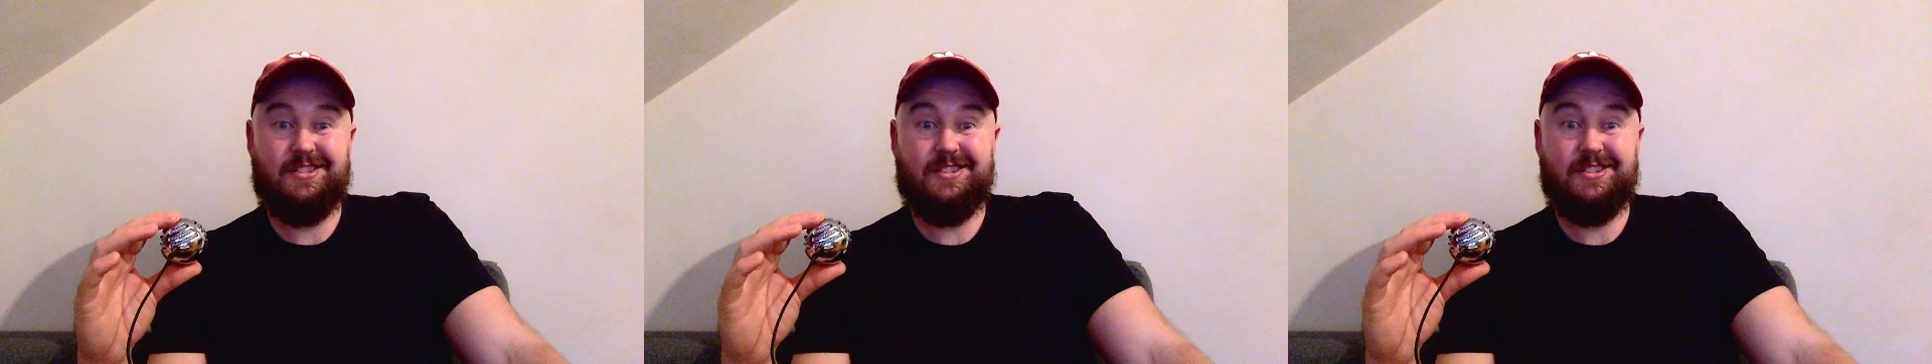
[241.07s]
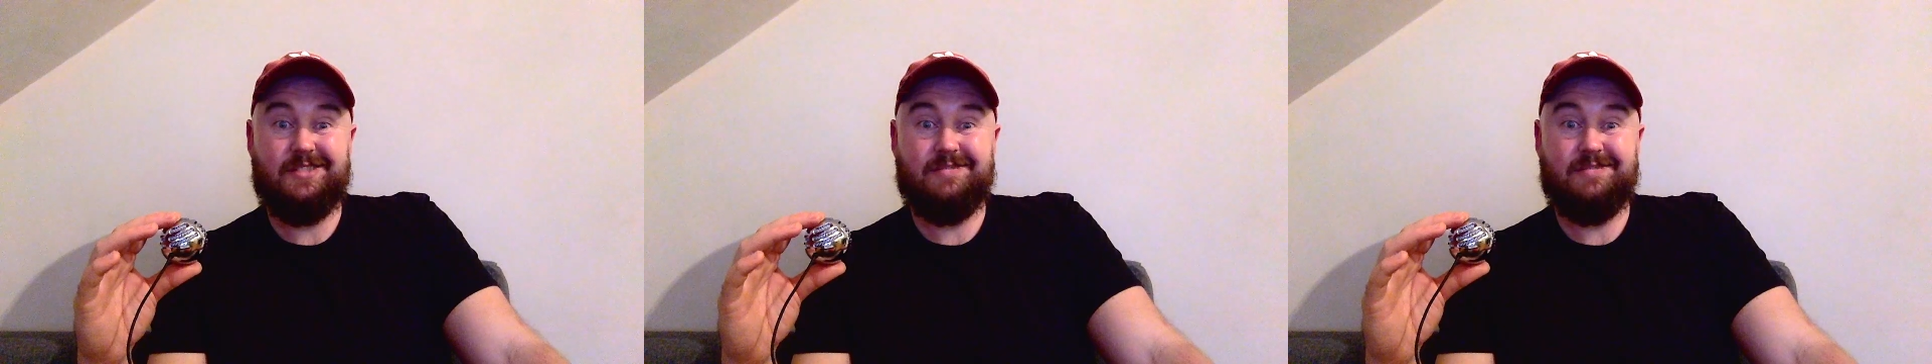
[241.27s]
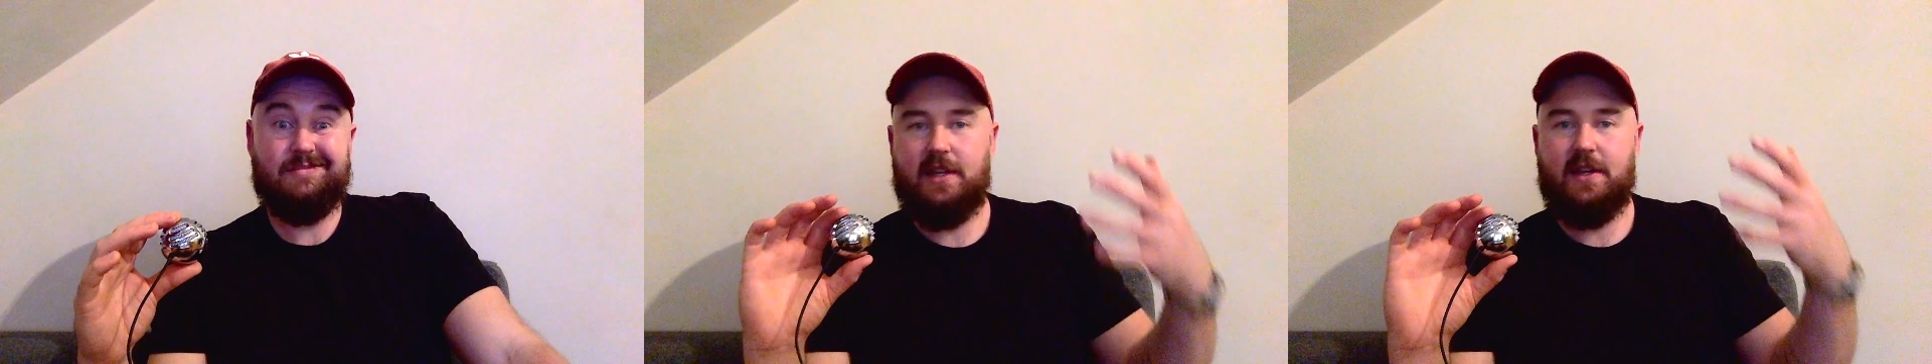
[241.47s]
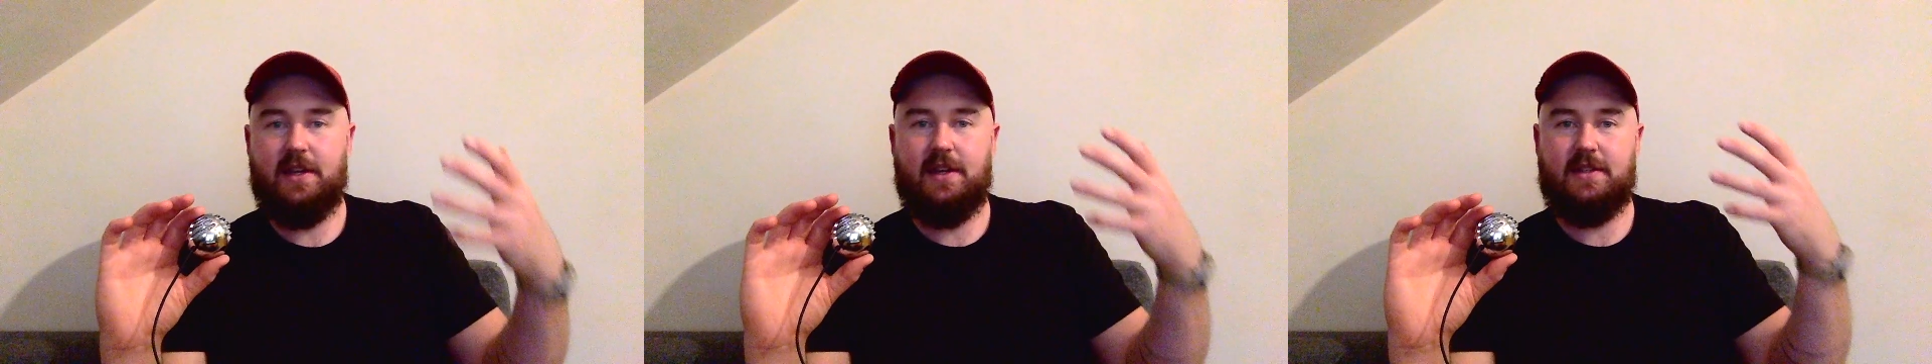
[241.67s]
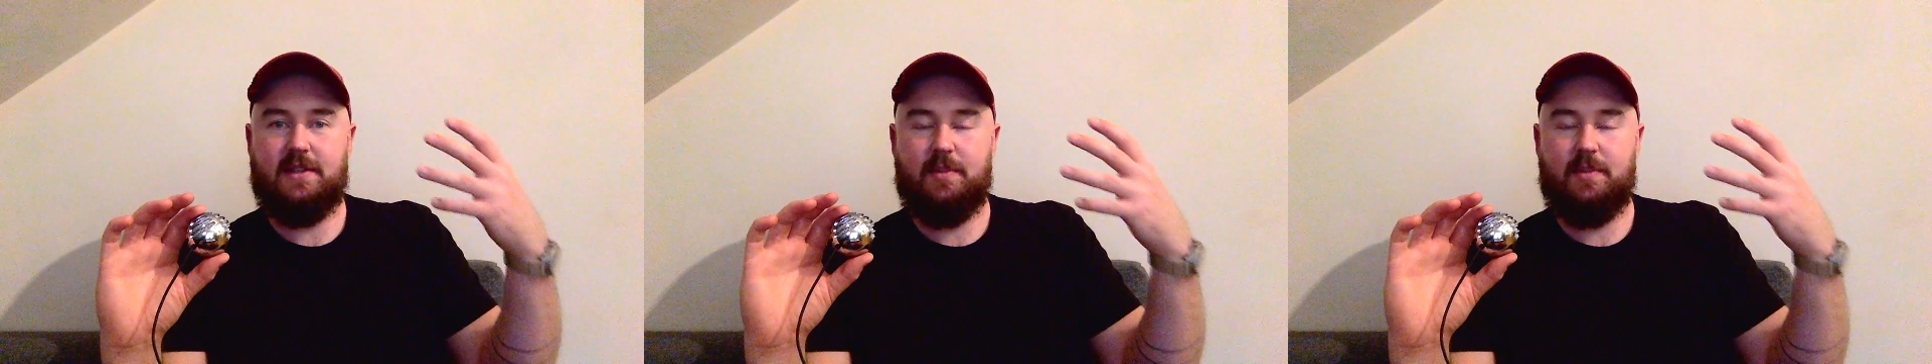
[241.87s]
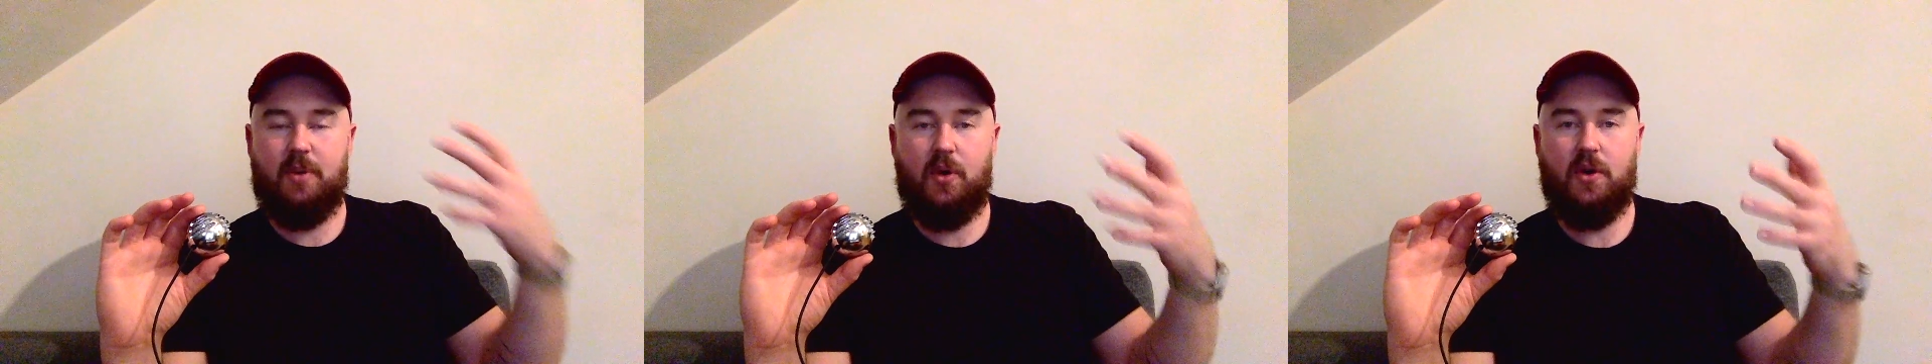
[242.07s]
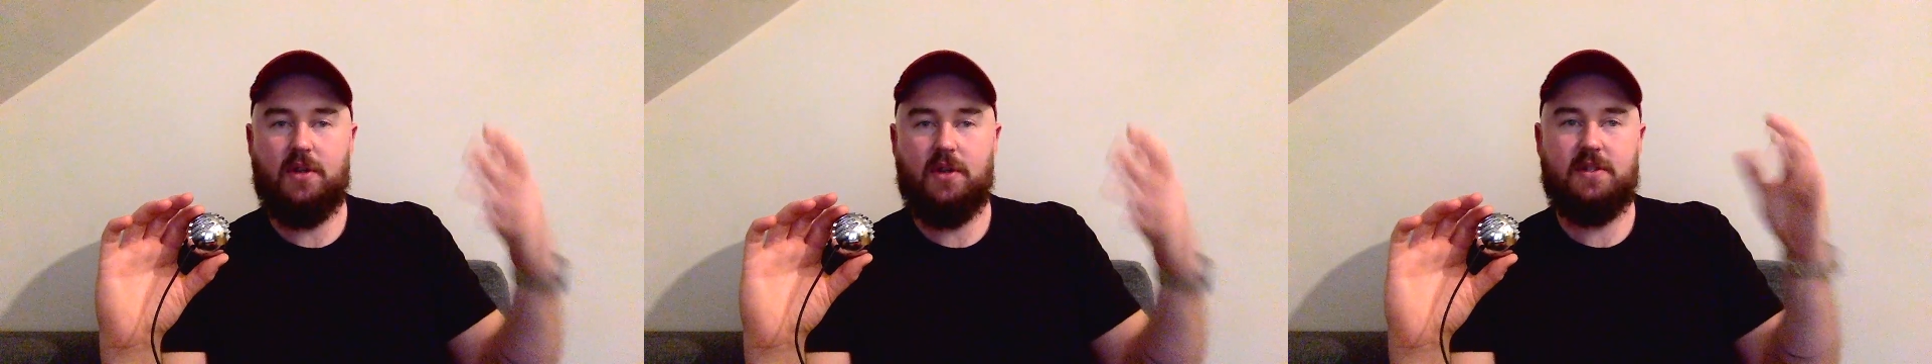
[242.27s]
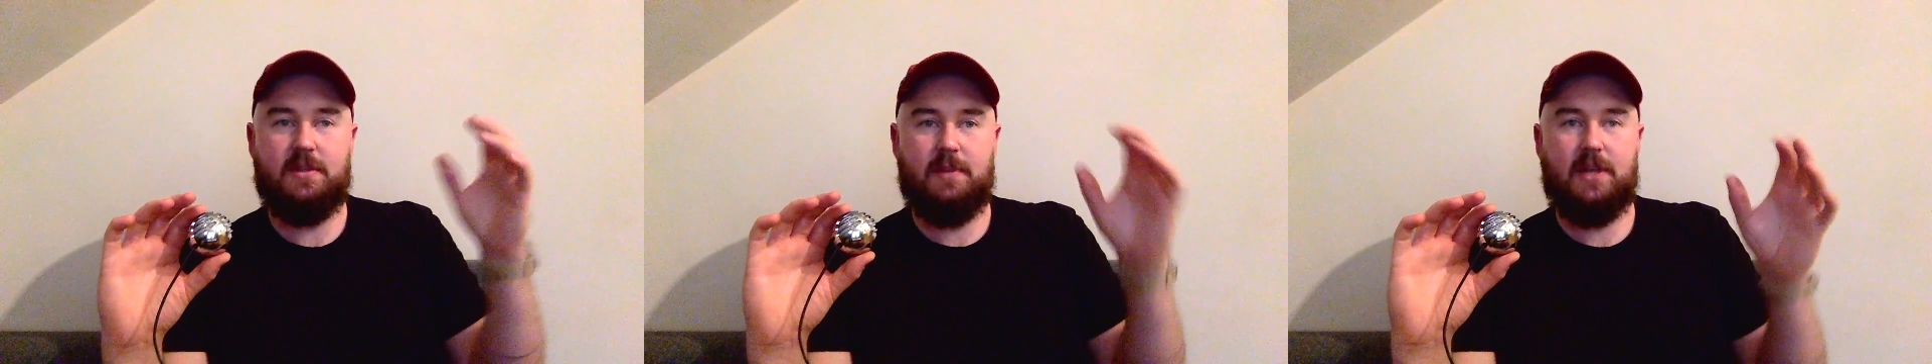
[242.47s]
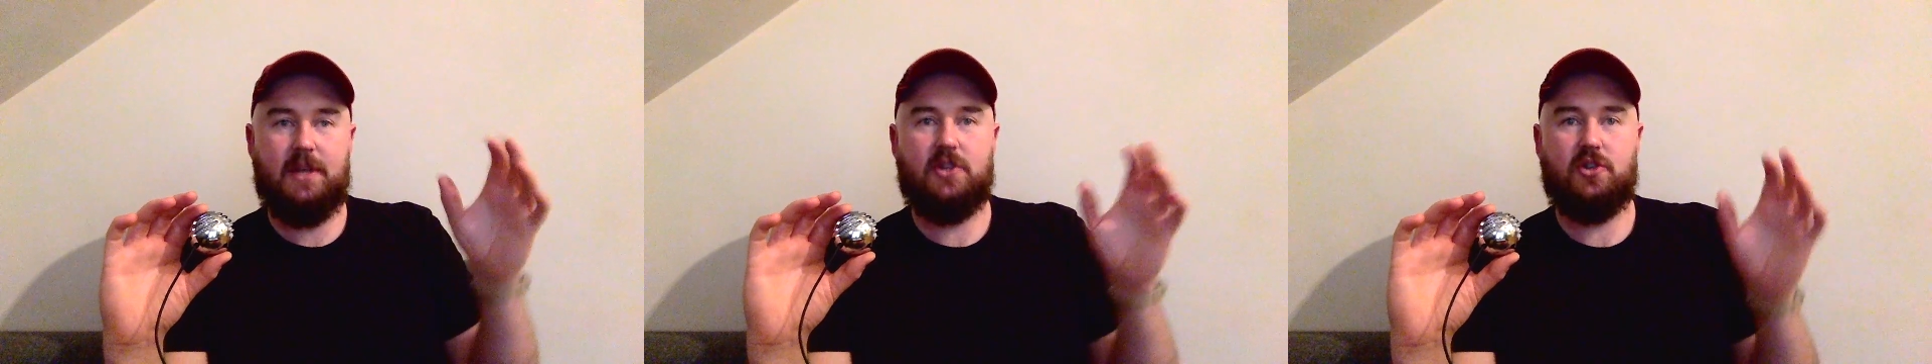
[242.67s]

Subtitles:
You know, it's important to make sure